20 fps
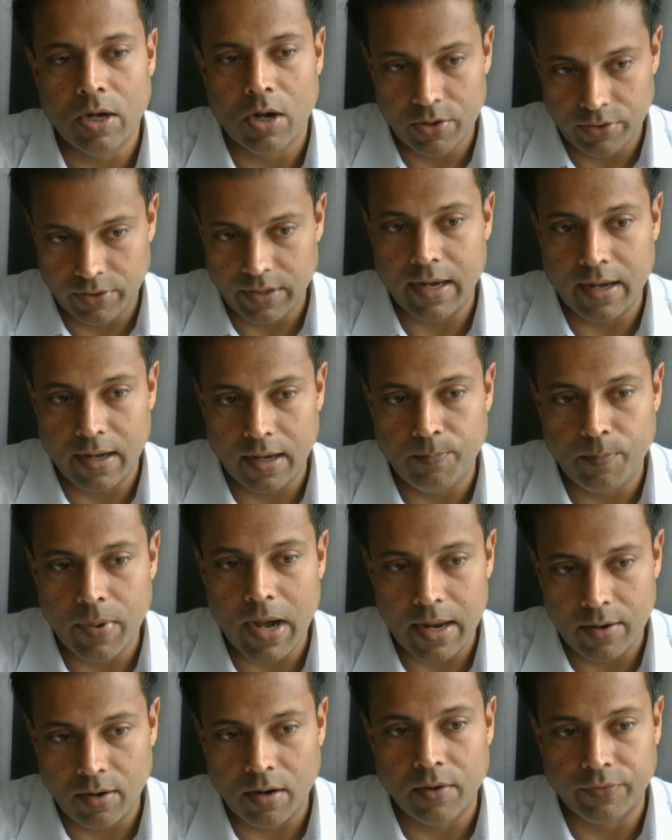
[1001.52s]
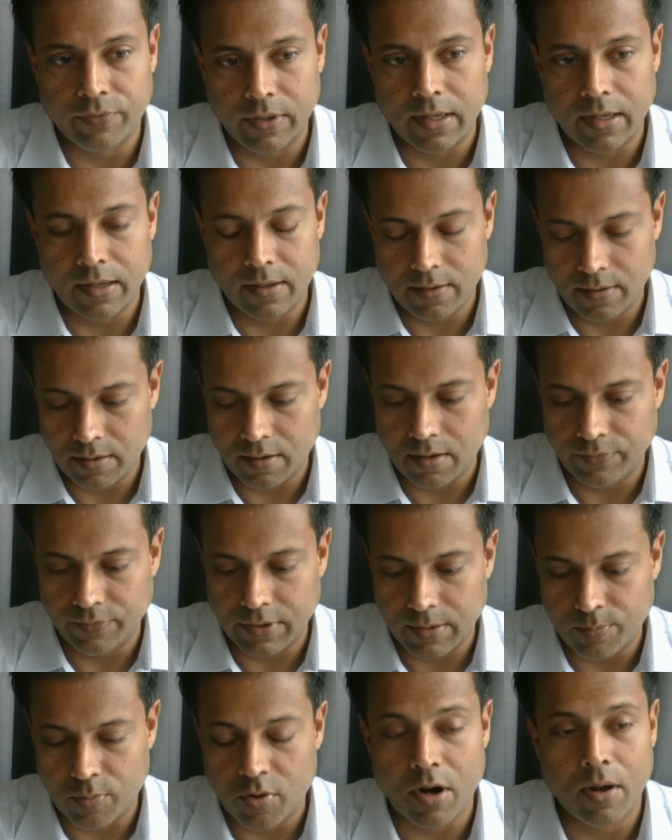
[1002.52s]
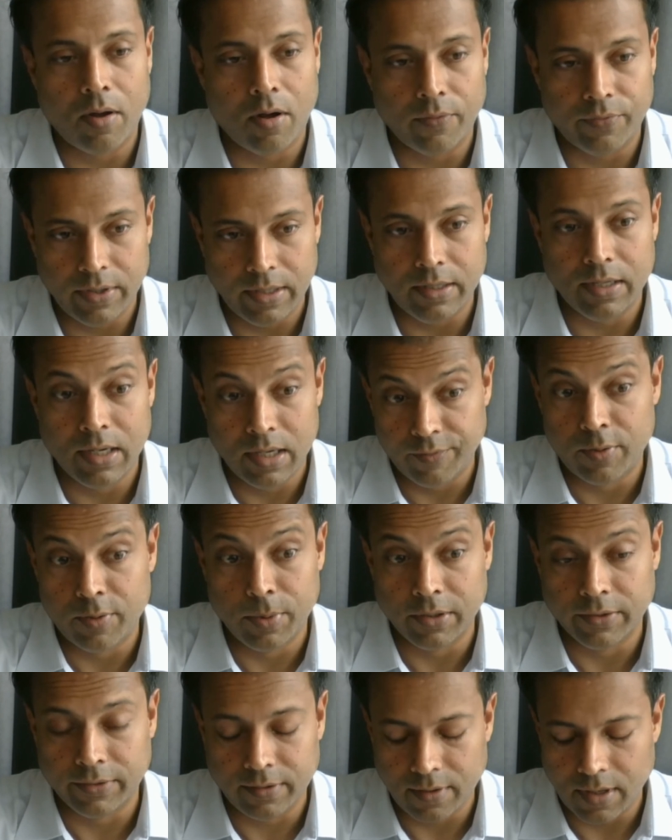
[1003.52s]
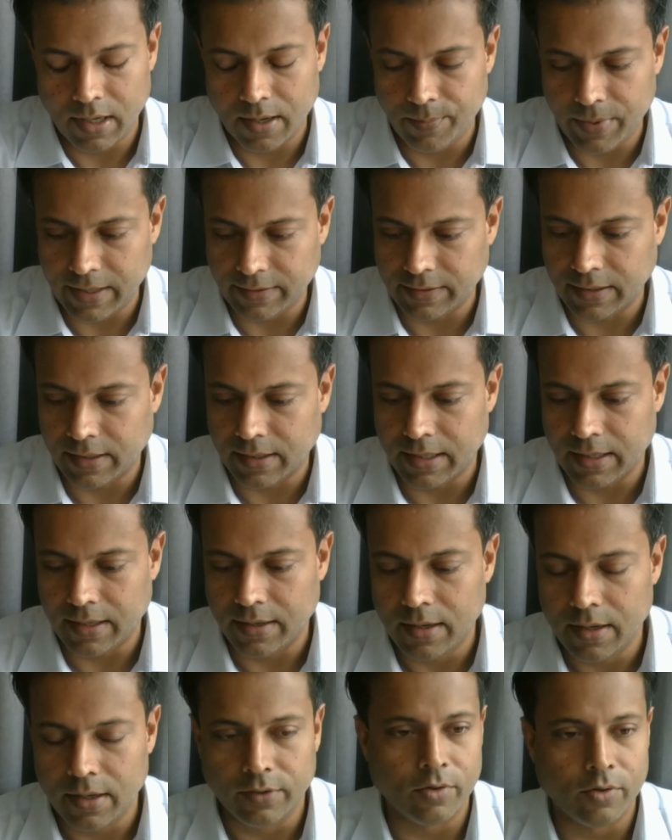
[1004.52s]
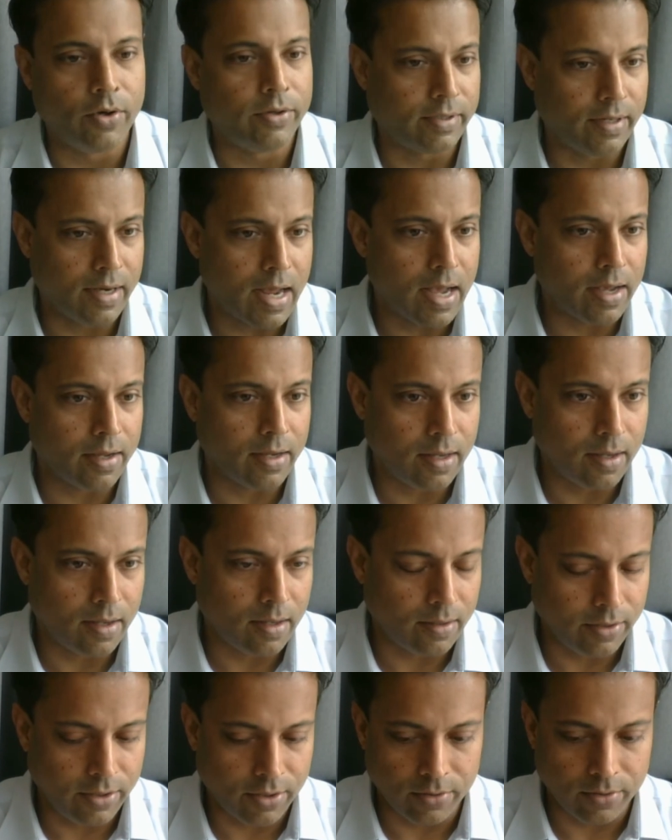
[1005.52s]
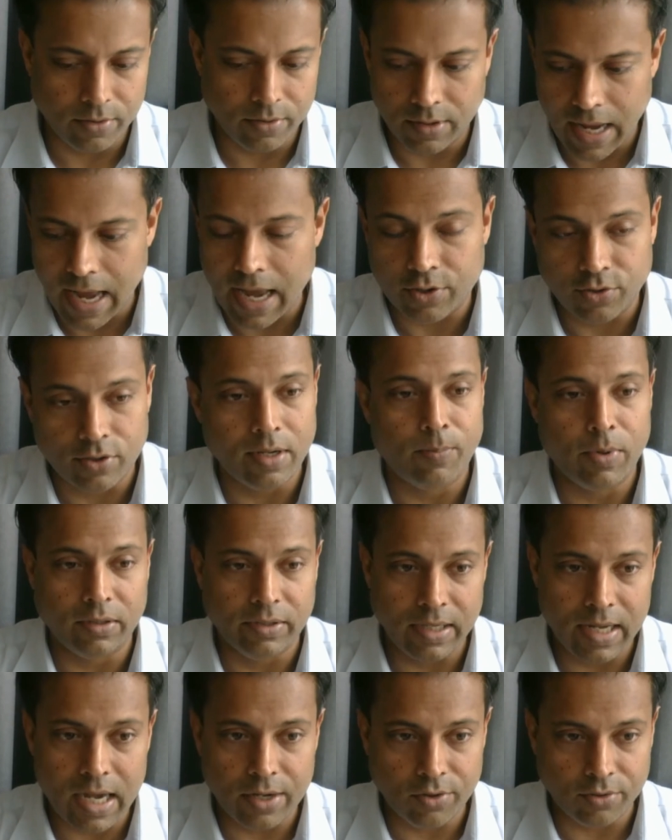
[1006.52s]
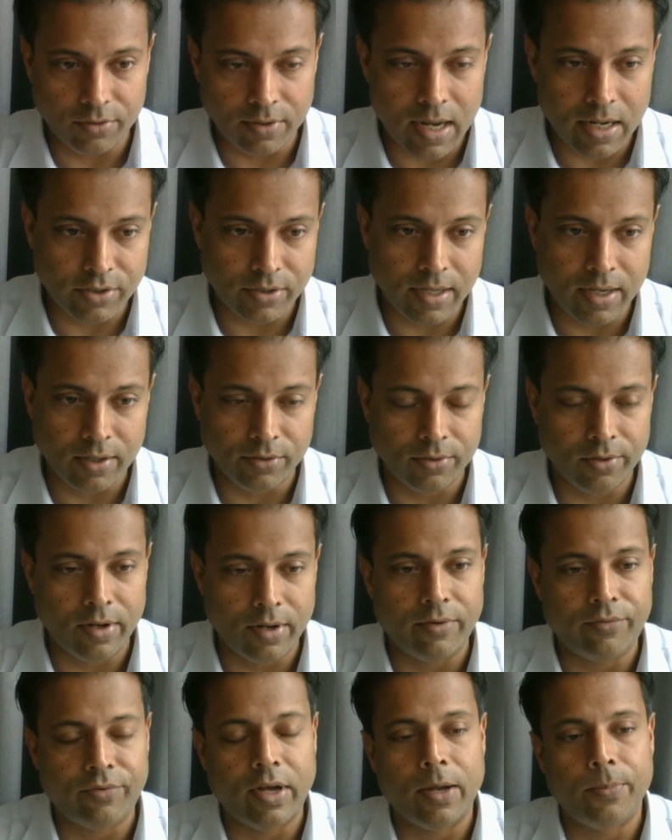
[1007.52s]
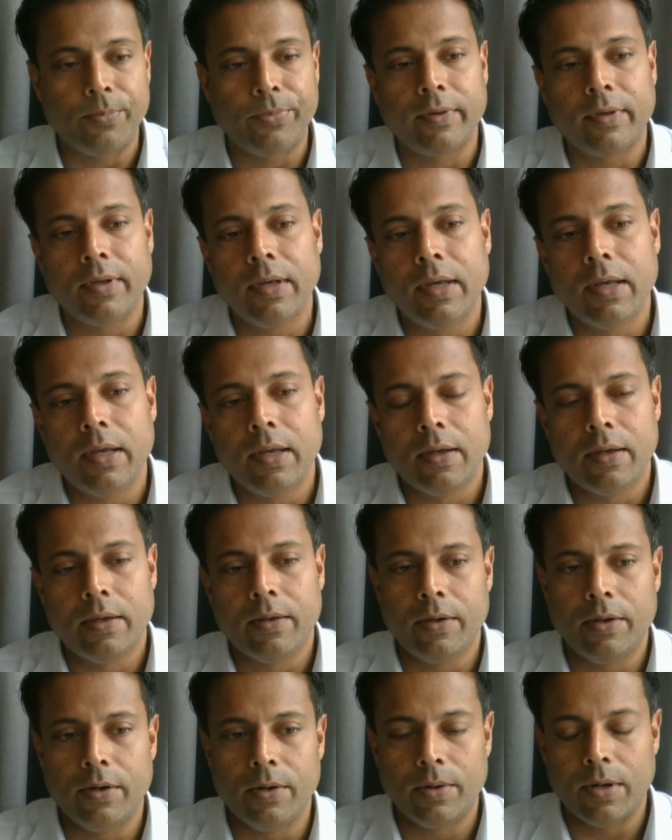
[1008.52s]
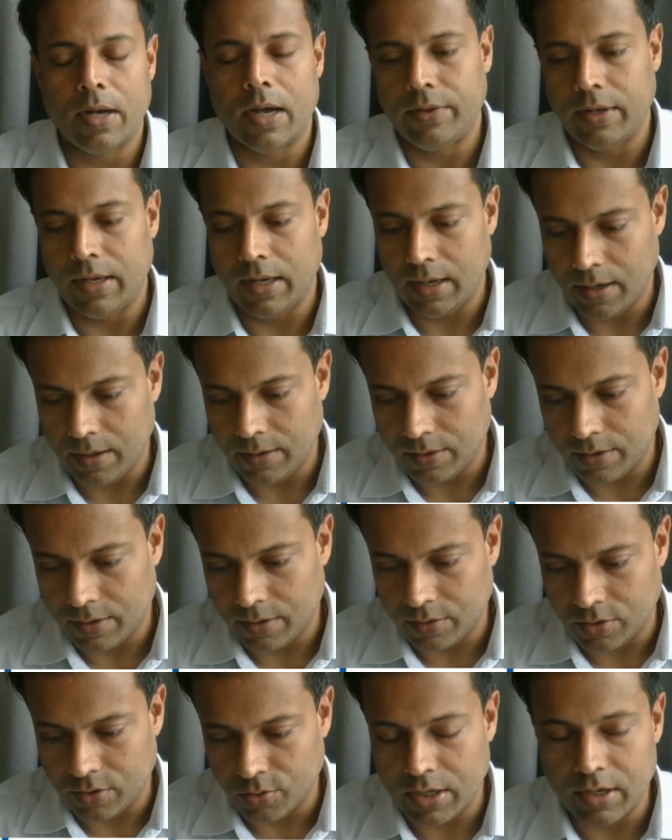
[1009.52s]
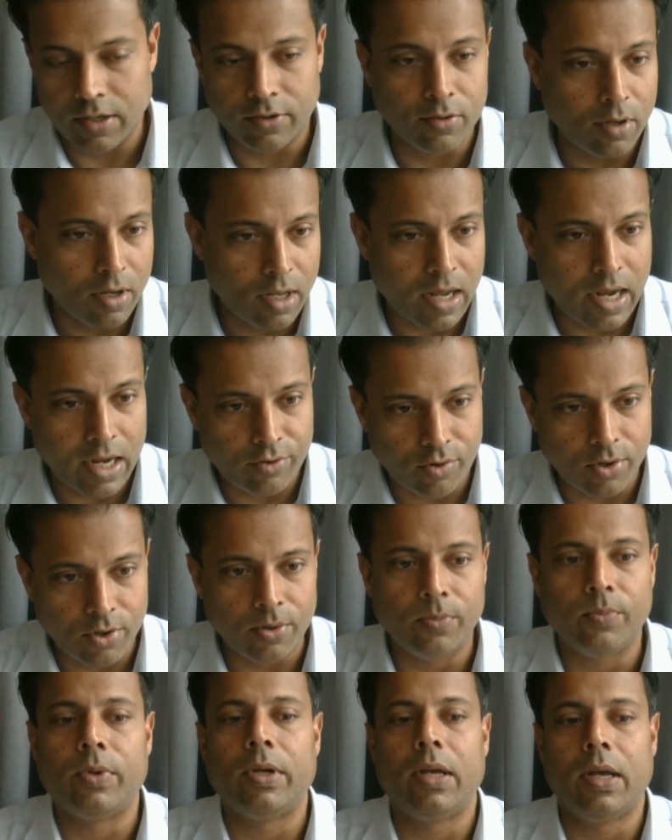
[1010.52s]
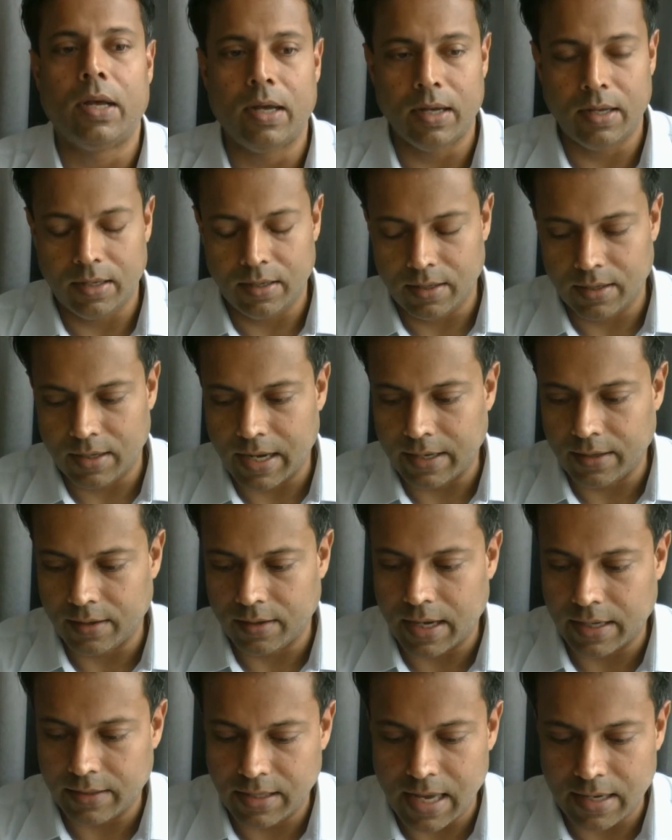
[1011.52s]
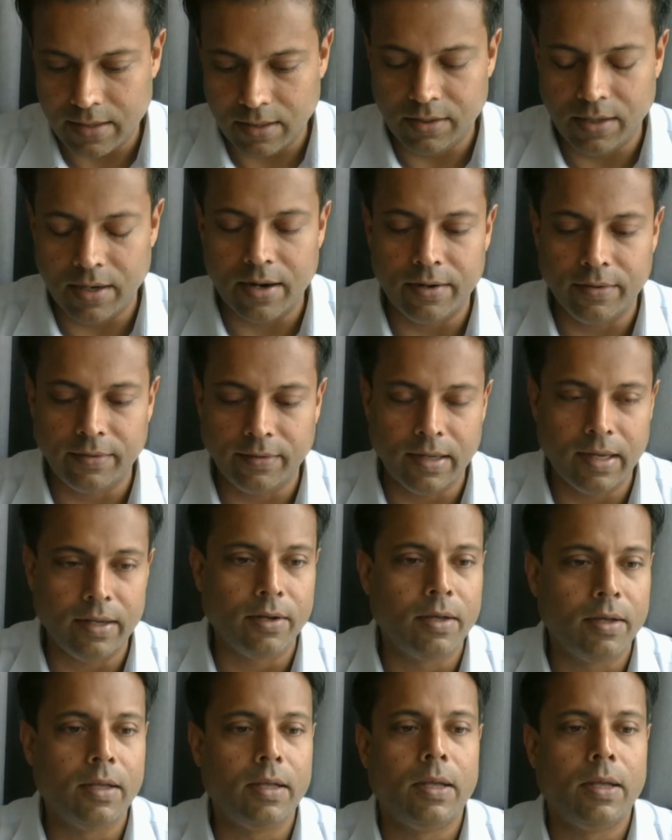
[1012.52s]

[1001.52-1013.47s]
on their part of the of the pro, of the deliverables, uh, basically. So is Tenaga, you know, actually building out those large scale solar farms? You know, are they doing the solar hydro uh, like like the NETR said?